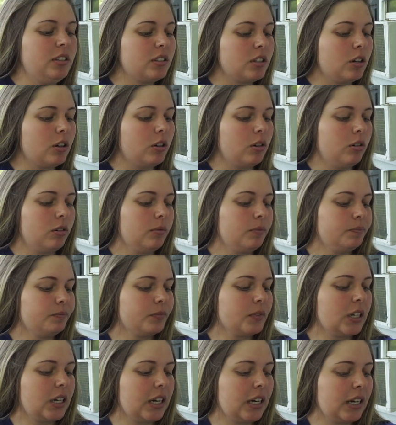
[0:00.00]
So
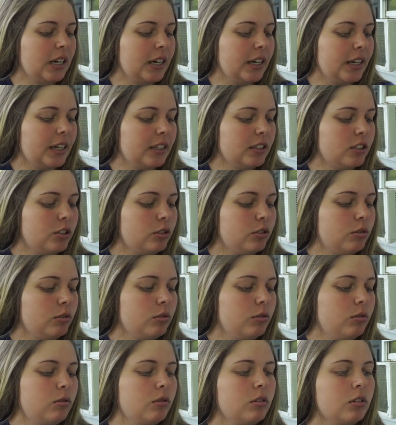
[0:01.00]
I had
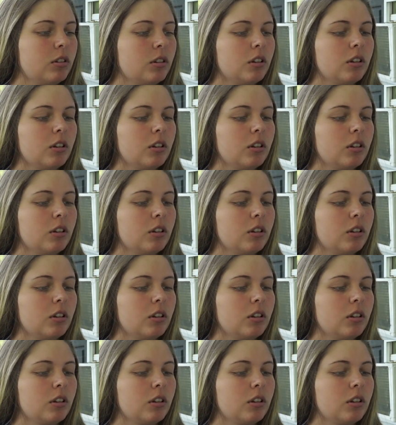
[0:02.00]
to,